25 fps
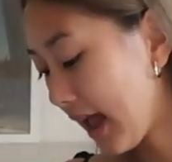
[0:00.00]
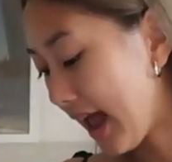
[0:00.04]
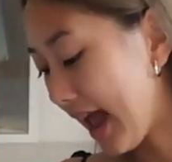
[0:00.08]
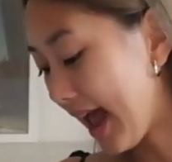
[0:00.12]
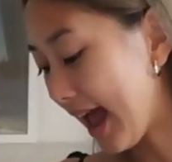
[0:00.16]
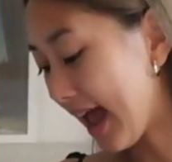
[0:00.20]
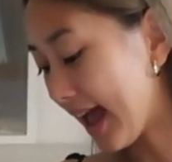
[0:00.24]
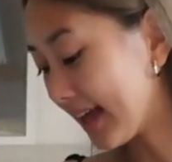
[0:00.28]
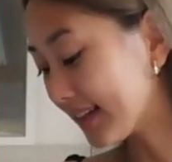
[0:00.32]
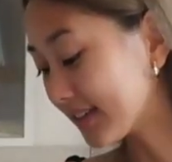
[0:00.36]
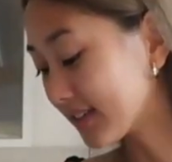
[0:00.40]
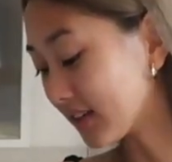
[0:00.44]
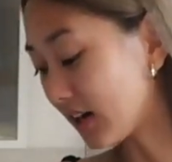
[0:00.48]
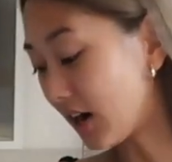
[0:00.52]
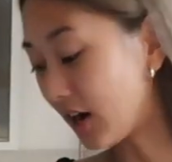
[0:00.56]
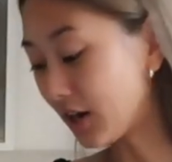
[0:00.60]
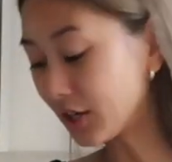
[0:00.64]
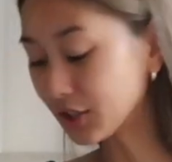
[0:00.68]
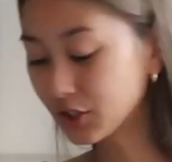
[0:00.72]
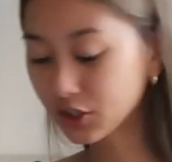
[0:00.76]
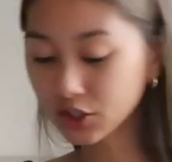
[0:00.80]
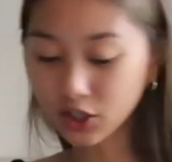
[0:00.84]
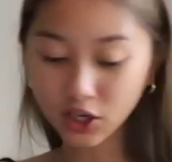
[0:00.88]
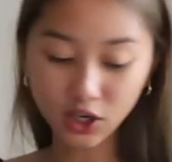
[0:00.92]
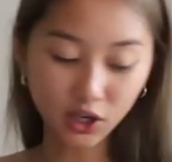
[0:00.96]
And
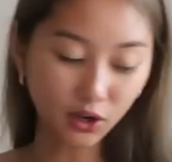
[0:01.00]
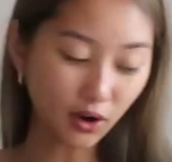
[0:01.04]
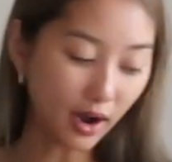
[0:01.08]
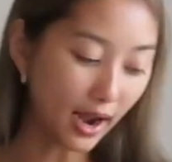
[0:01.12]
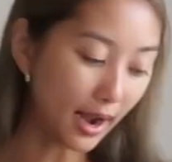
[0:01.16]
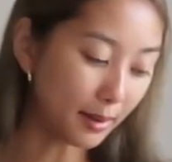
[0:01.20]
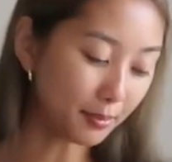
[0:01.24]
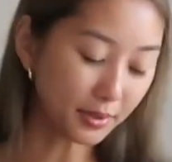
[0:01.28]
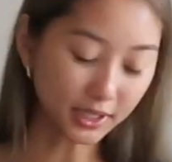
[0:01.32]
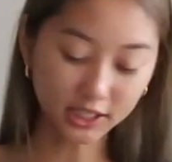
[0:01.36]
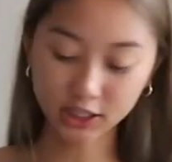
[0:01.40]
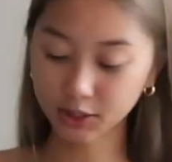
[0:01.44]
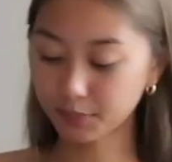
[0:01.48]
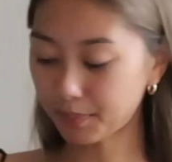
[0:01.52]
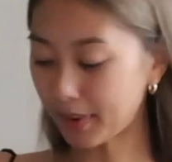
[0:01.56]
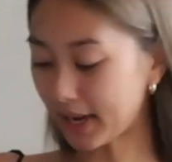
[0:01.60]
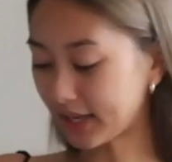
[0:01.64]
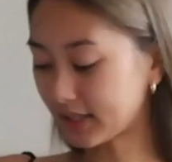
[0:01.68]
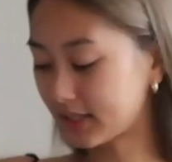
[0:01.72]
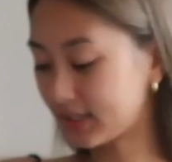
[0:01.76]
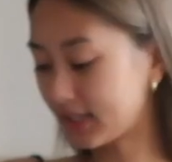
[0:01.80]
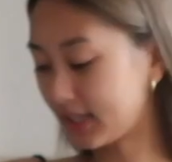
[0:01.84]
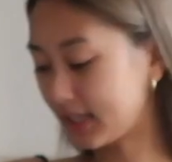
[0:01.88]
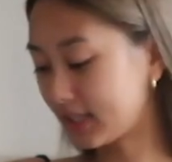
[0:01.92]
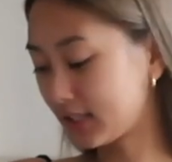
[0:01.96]
also, I'm
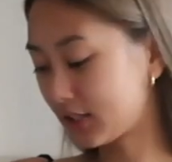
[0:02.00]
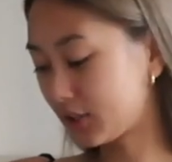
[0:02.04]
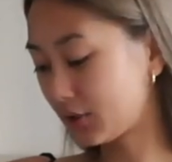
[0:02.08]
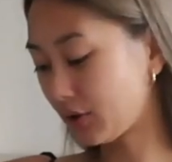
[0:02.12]
expecting